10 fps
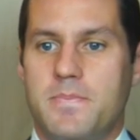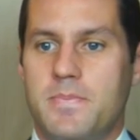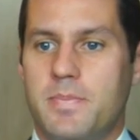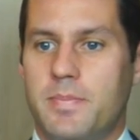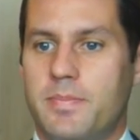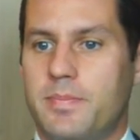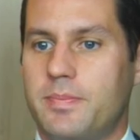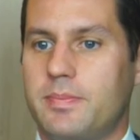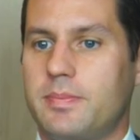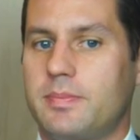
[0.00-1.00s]

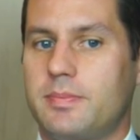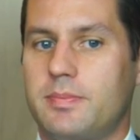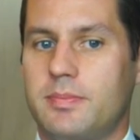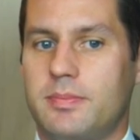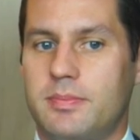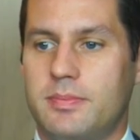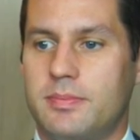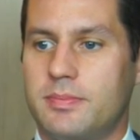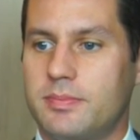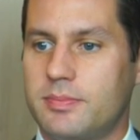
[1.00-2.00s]

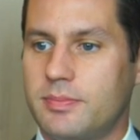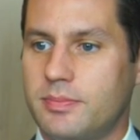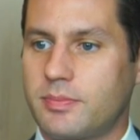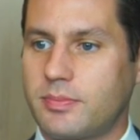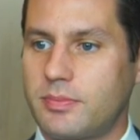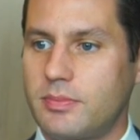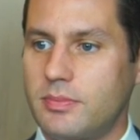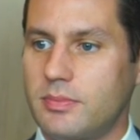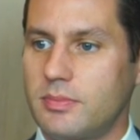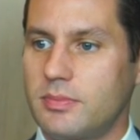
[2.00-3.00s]

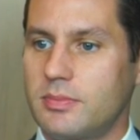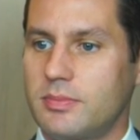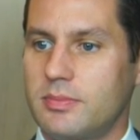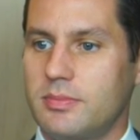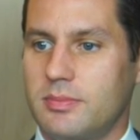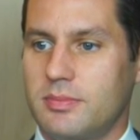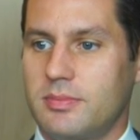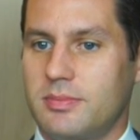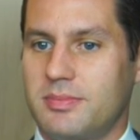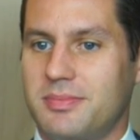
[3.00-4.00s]

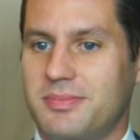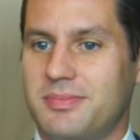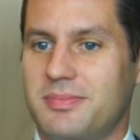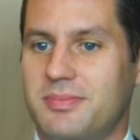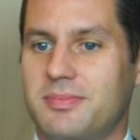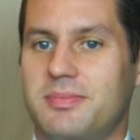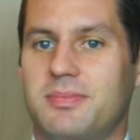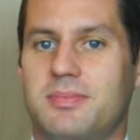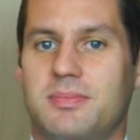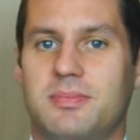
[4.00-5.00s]

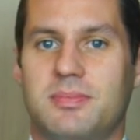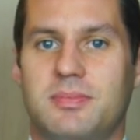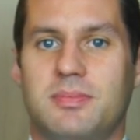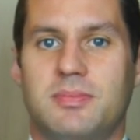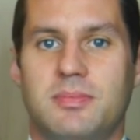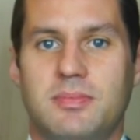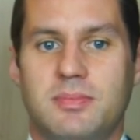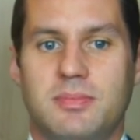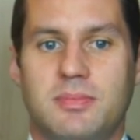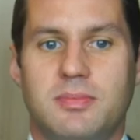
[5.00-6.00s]

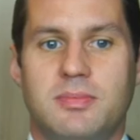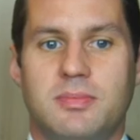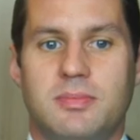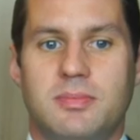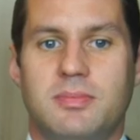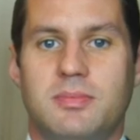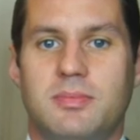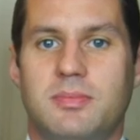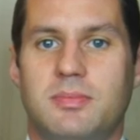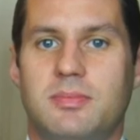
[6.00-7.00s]

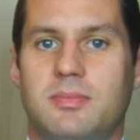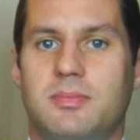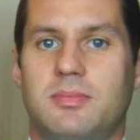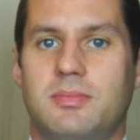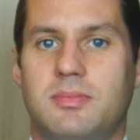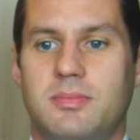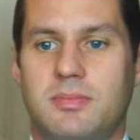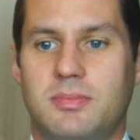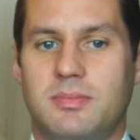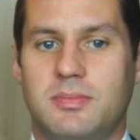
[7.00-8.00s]
(silent)